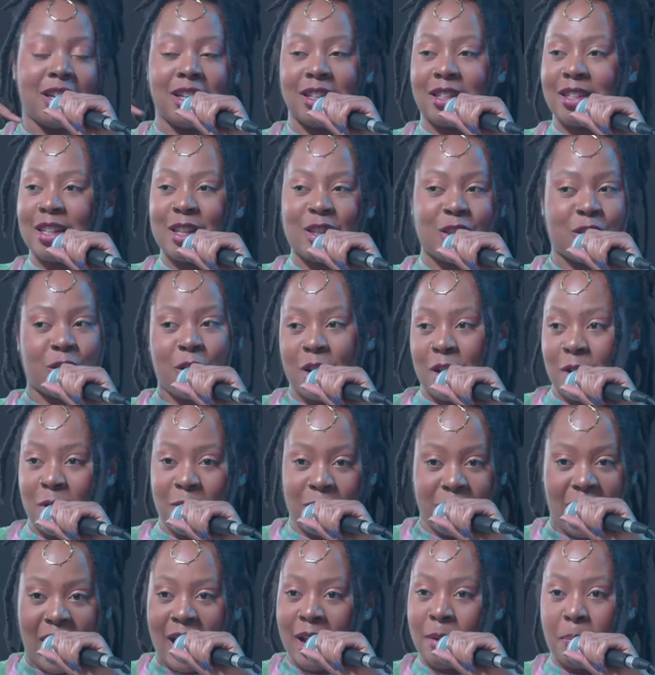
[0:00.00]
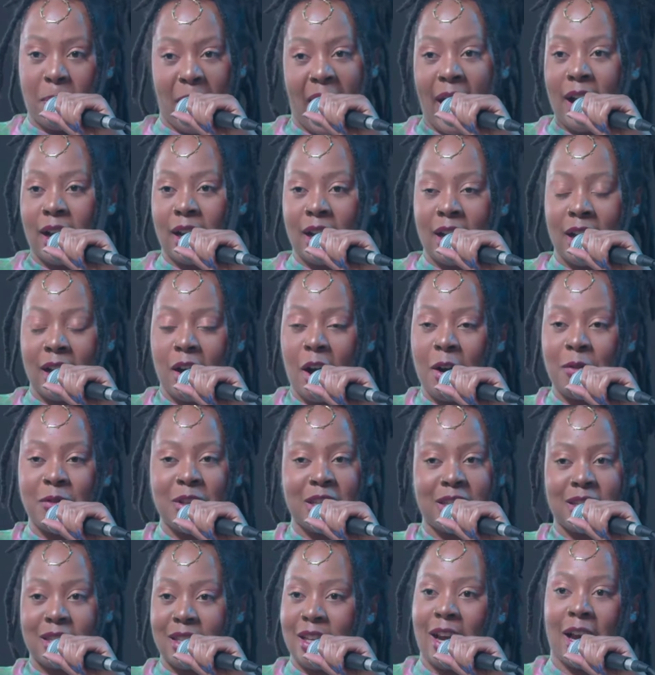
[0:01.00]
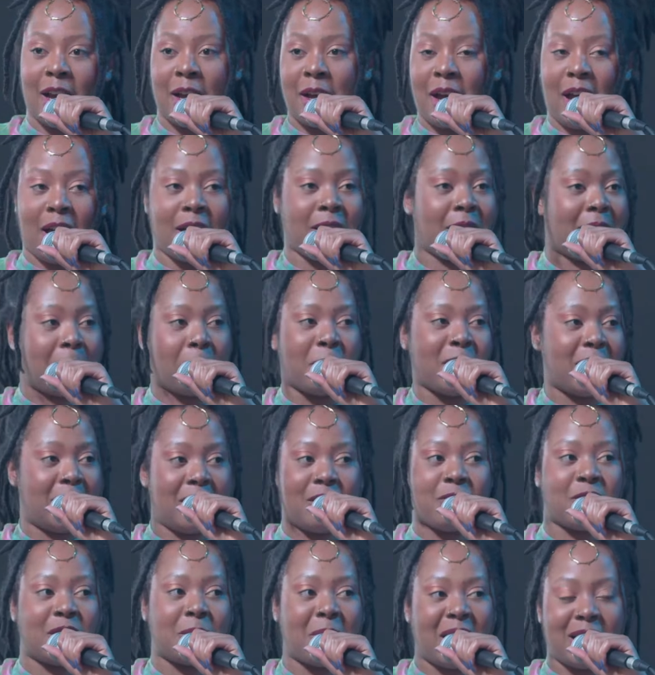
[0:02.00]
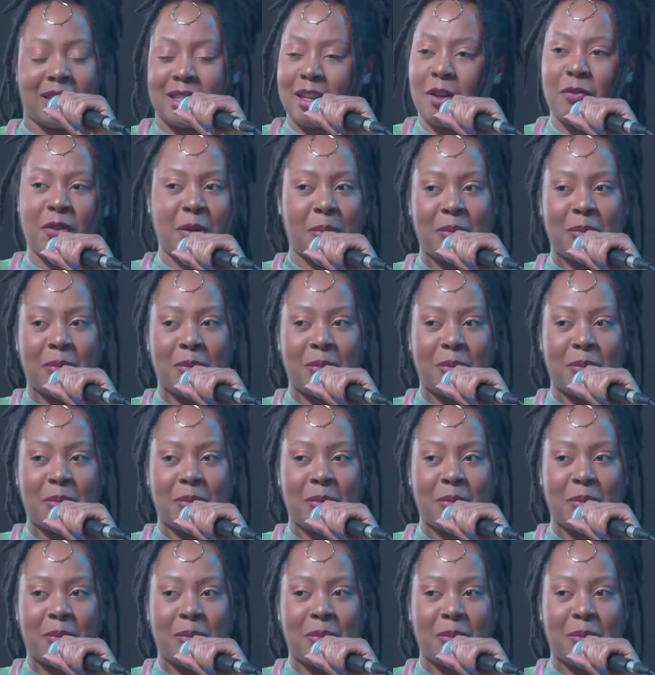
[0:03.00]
It's a certified banger. Obviously, I believe in myself.